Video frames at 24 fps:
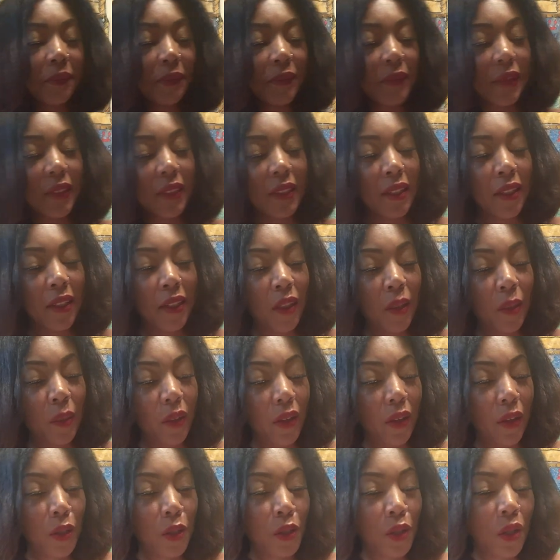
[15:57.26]
The Nicki
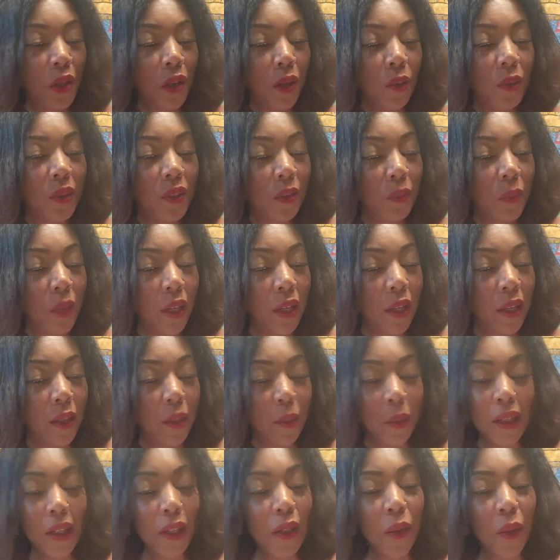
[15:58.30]
Minaj song was in my head,
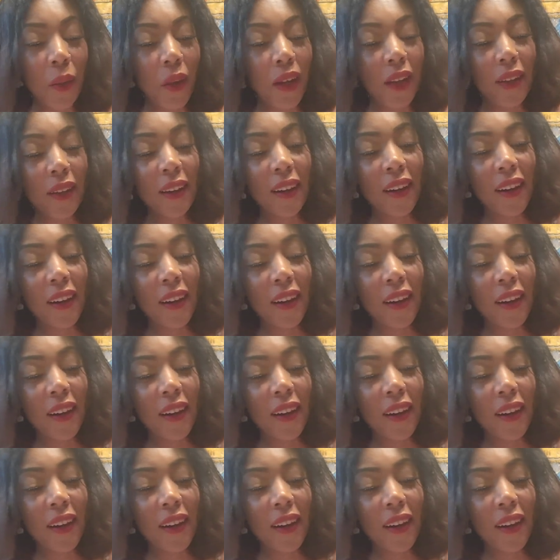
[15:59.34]
but anyway.